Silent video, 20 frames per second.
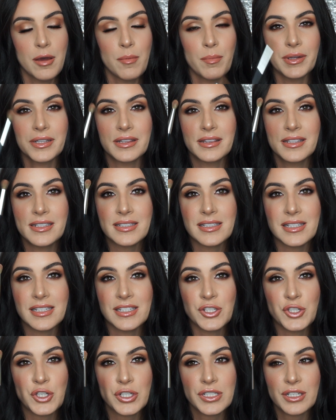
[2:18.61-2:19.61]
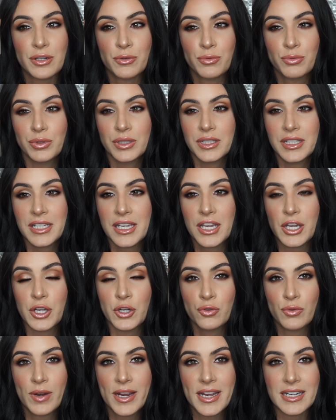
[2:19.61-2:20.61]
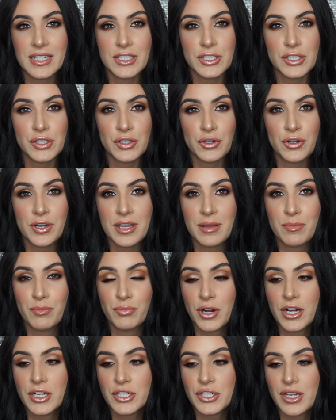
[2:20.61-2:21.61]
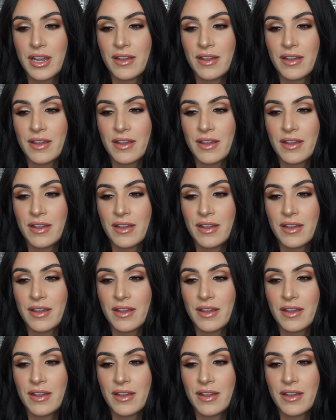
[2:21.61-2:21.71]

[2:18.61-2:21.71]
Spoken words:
But this is just a really great sturdy brush.